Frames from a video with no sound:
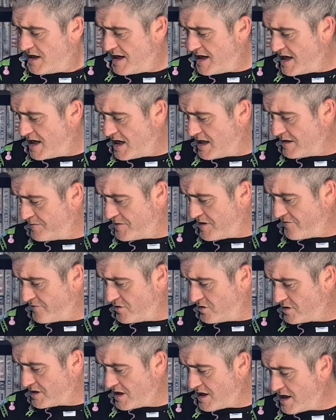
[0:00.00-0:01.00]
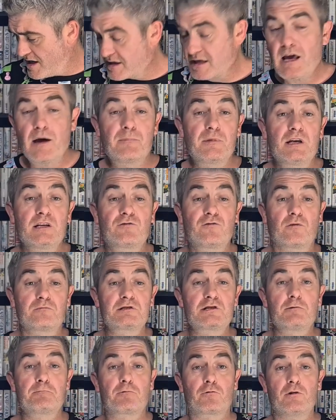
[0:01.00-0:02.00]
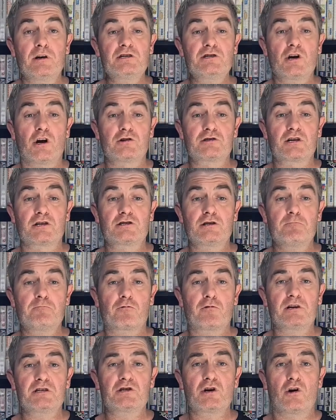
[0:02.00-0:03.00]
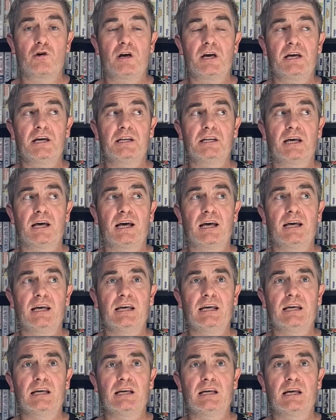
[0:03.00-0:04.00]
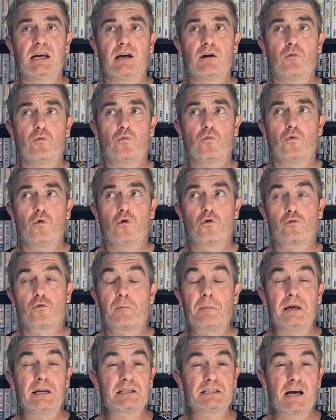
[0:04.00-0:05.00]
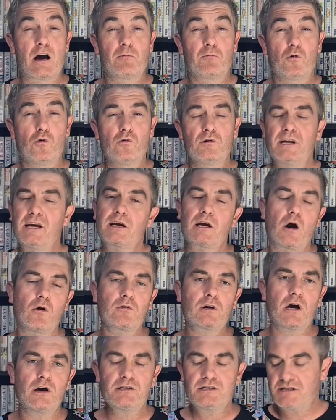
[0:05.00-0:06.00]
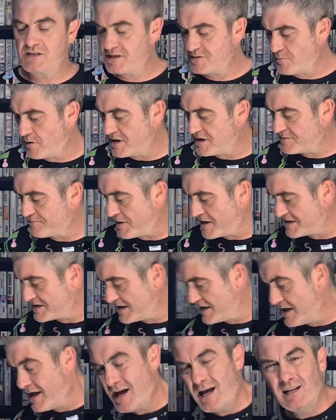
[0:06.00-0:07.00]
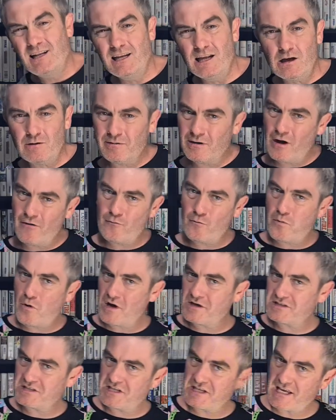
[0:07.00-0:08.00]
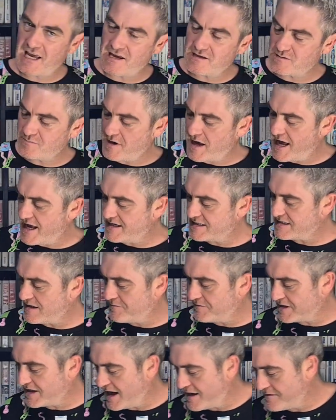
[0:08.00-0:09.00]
let me have a look. Yeah, it's from Super Retro. So Super Retro in Robina Town Mall near Gold Coast. This one is basically a little bit overpriced in the games, but hey, some of the